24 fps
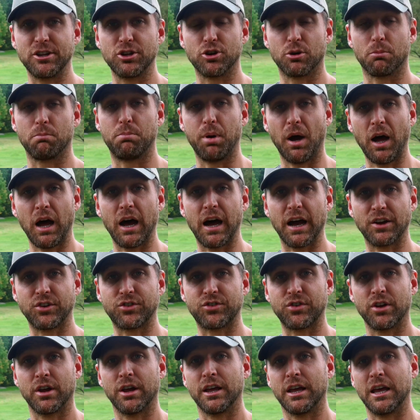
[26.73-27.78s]
your
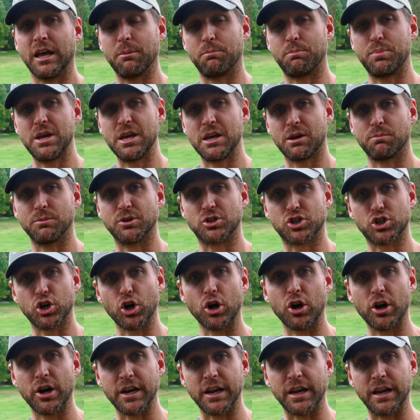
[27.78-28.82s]
bucks hit peak
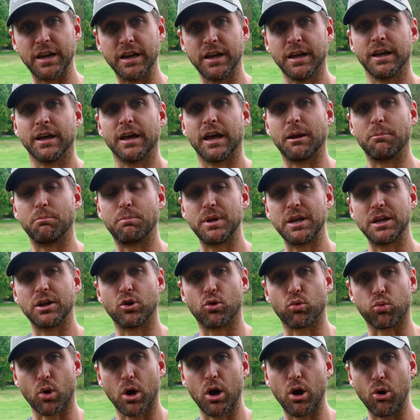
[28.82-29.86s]
maturity and peak
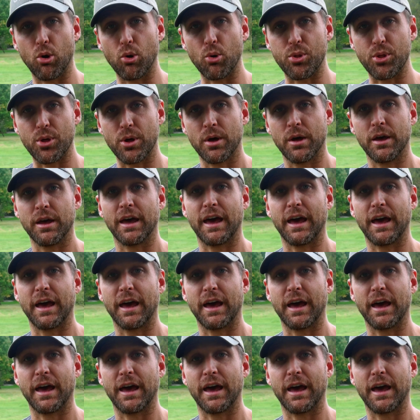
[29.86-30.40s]
growth